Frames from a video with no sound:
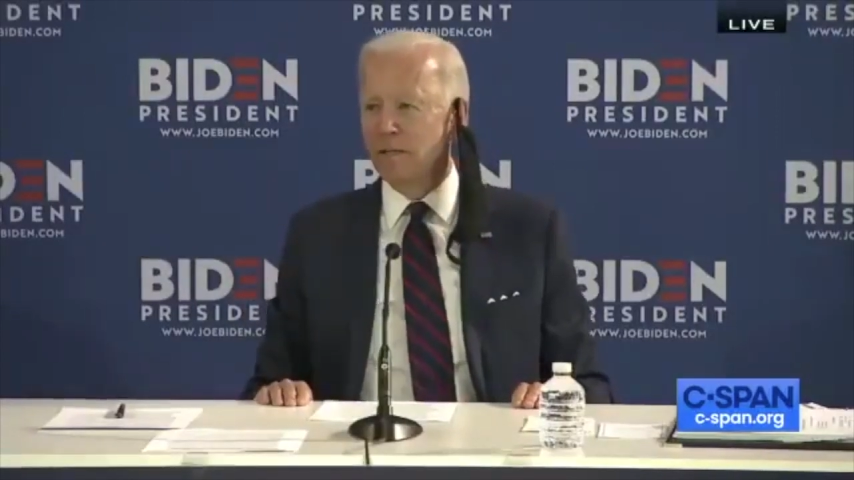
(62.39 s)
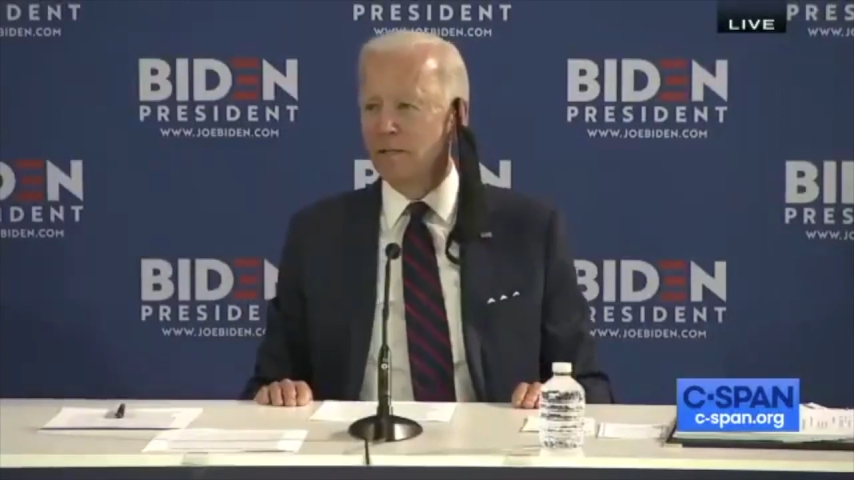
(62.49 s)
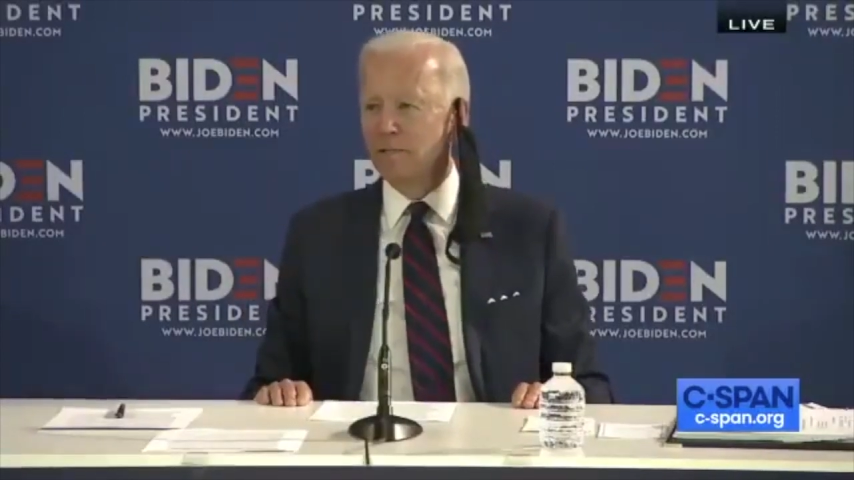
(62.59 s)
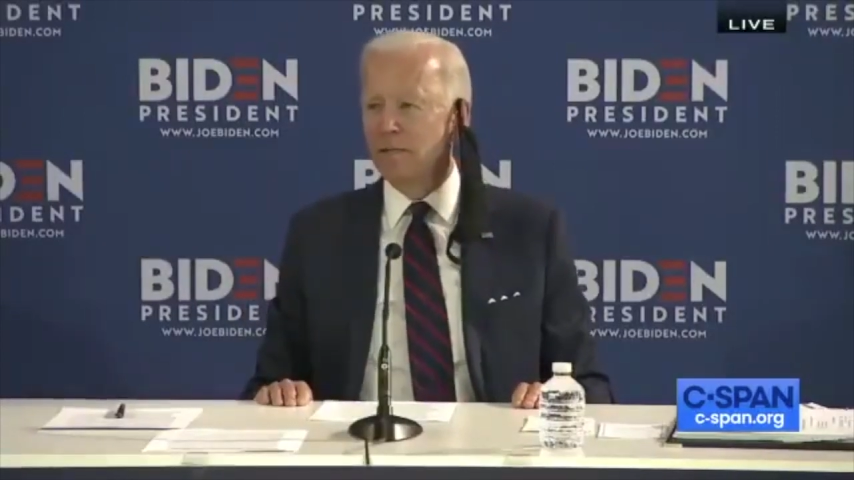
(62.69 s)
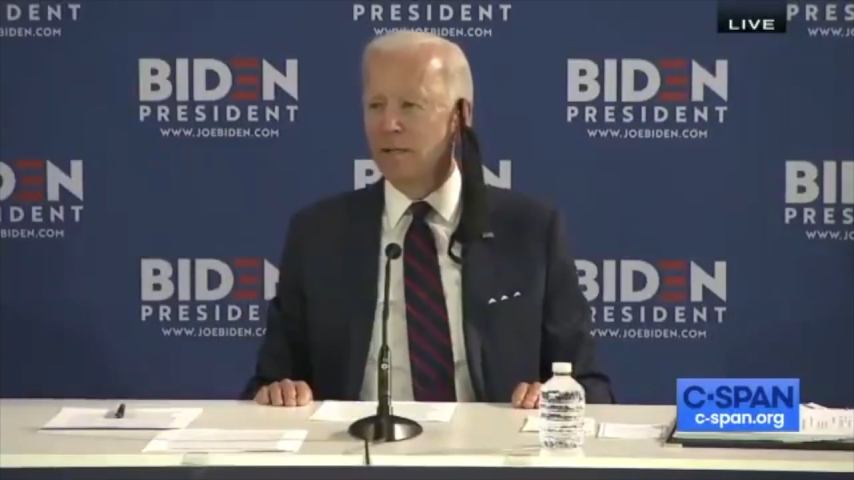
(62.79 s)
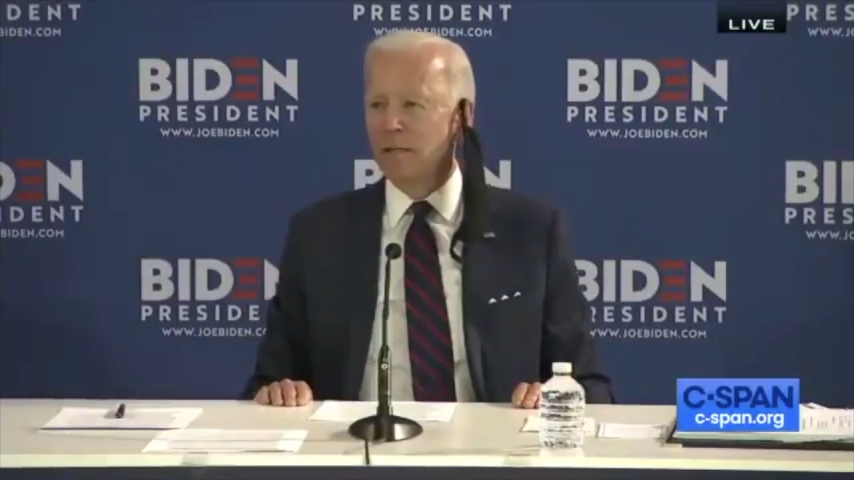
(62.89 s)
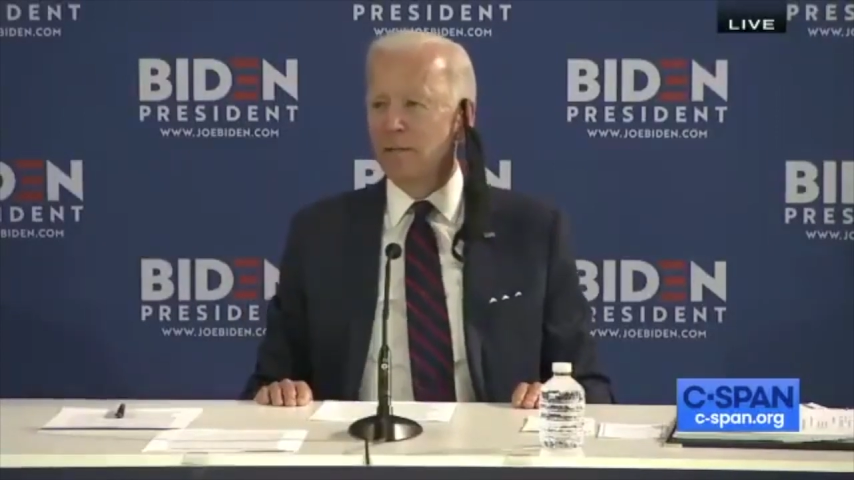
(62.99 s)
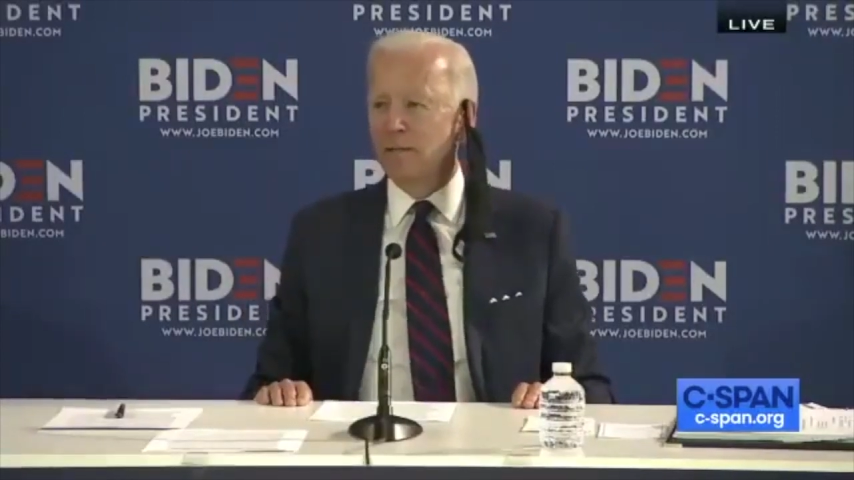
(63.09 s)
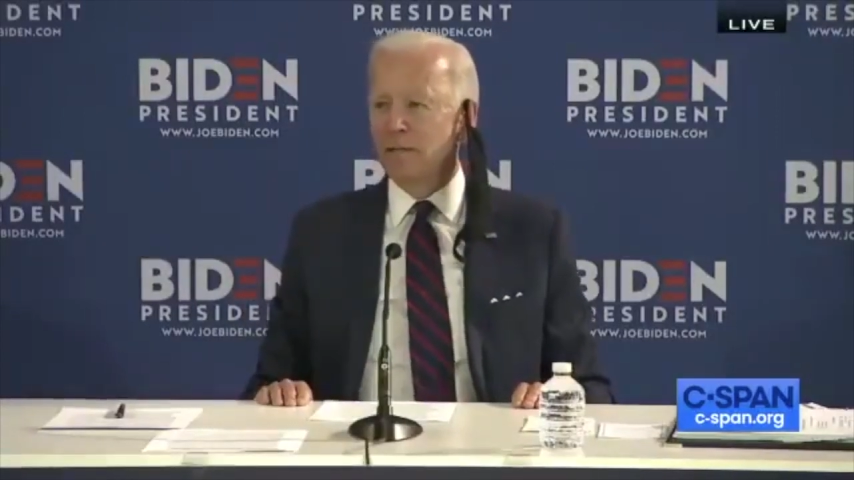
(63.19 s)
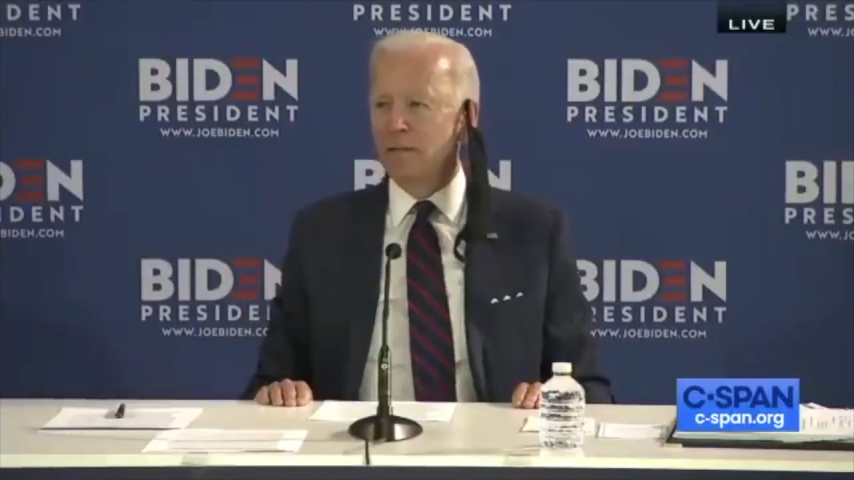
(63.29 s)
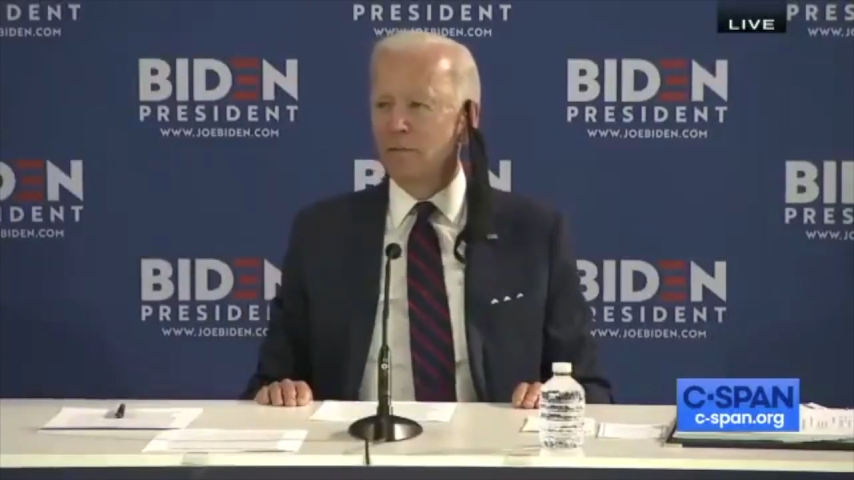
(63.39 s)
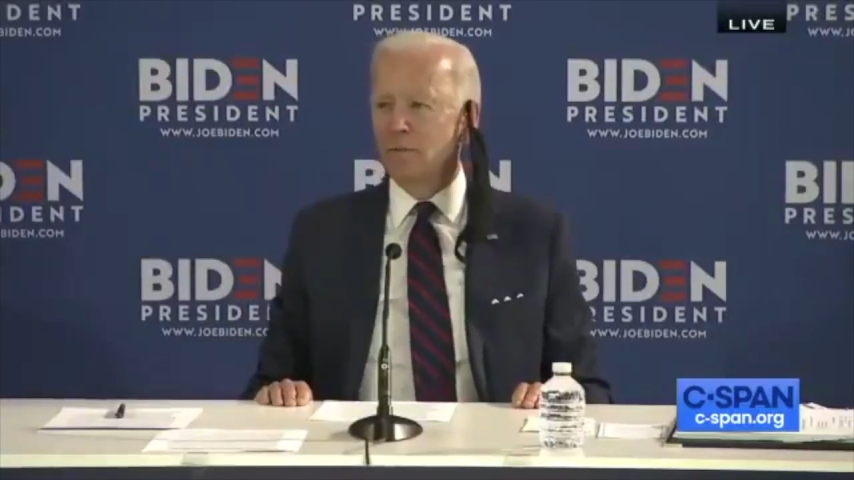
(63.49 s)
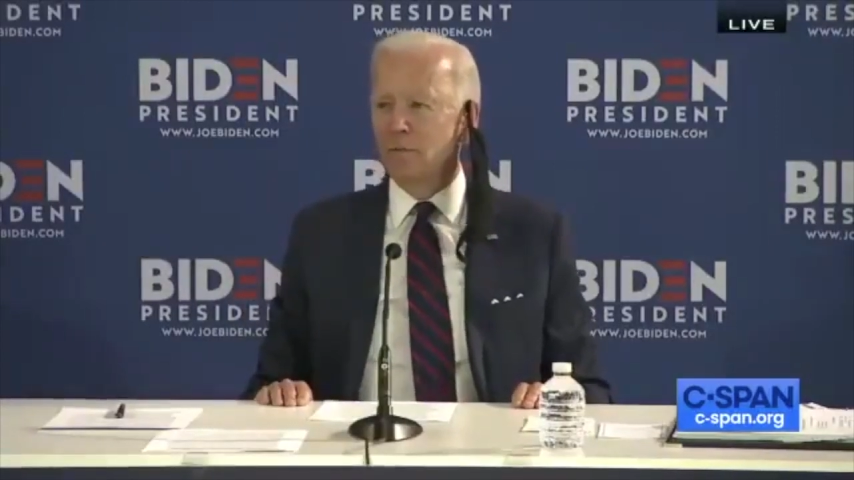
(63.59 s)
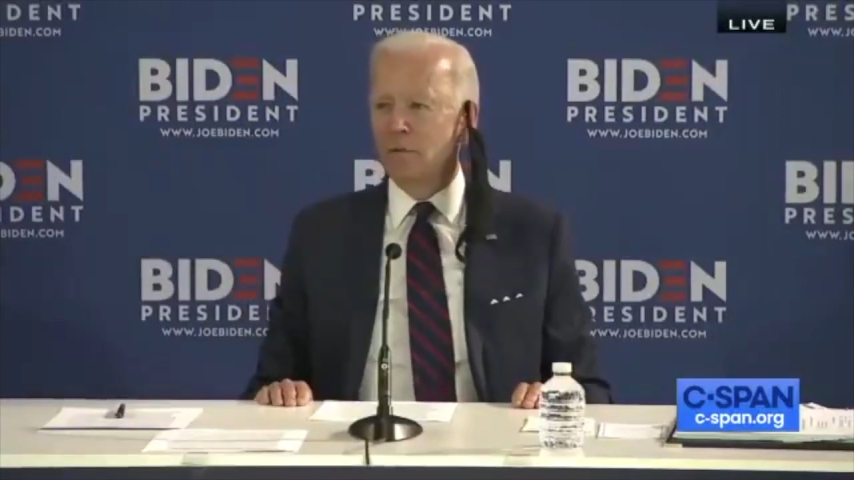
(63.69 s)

of the